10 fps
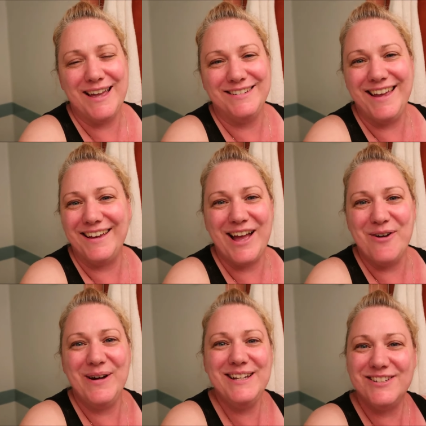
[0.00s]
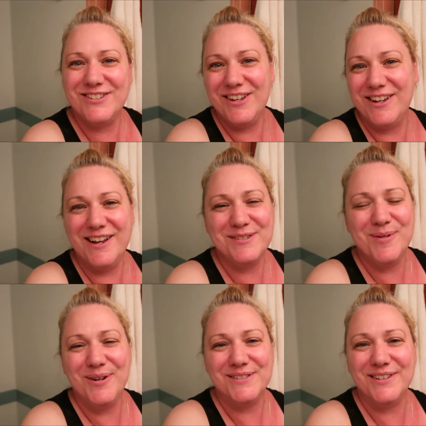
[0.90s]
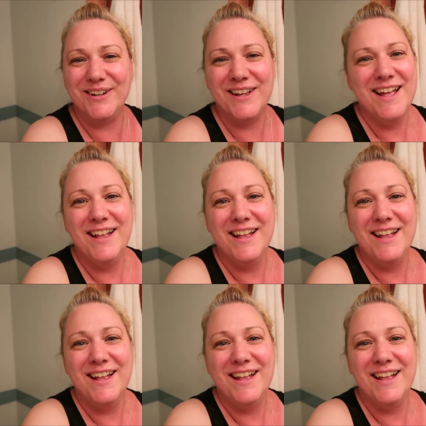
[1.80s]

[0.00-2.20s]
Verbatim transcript: and yeah can't wait to show you guys more so